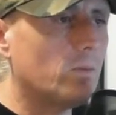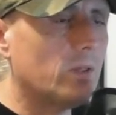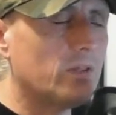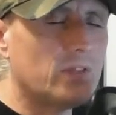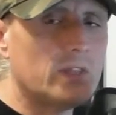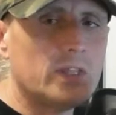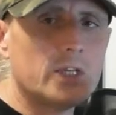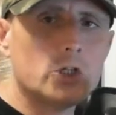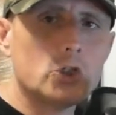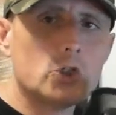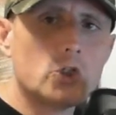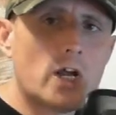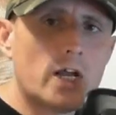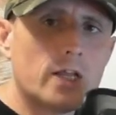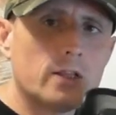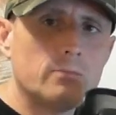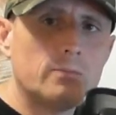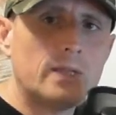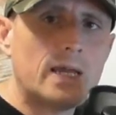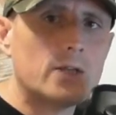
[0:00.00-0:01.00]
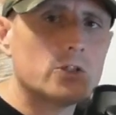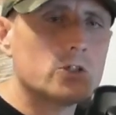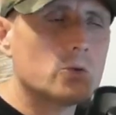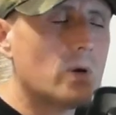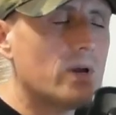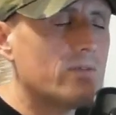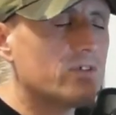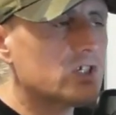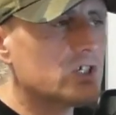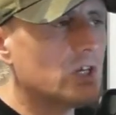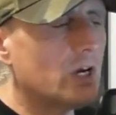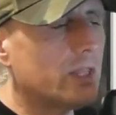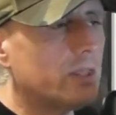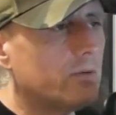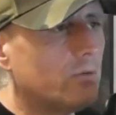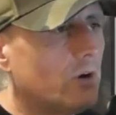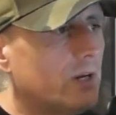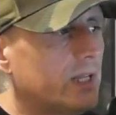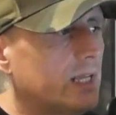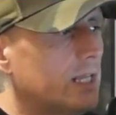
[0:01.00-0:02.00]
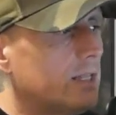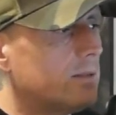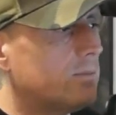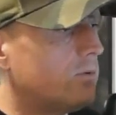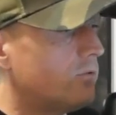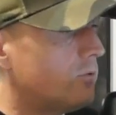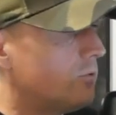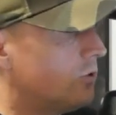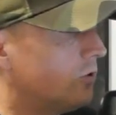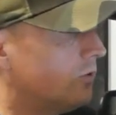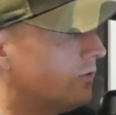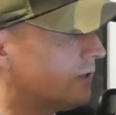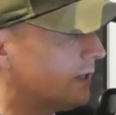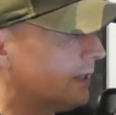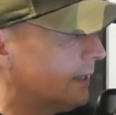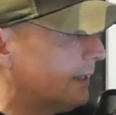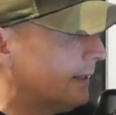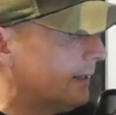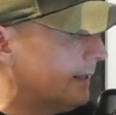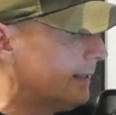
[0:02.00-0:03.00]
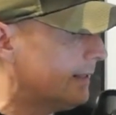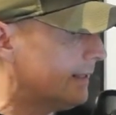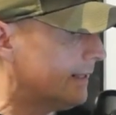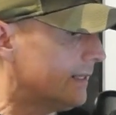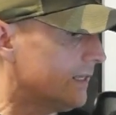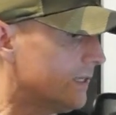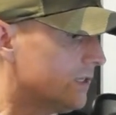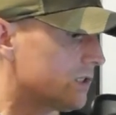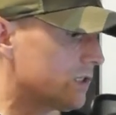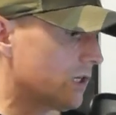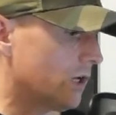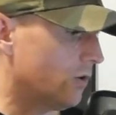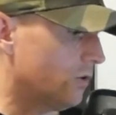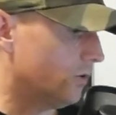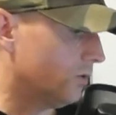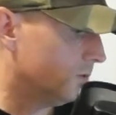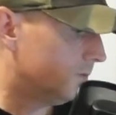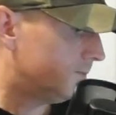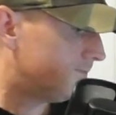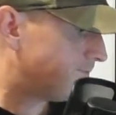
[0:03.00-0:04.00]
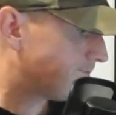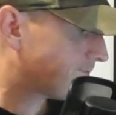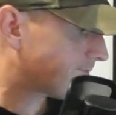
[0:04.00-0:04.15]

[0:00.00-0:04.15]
I think they can track them down to whatever site they're on and get them removed. So,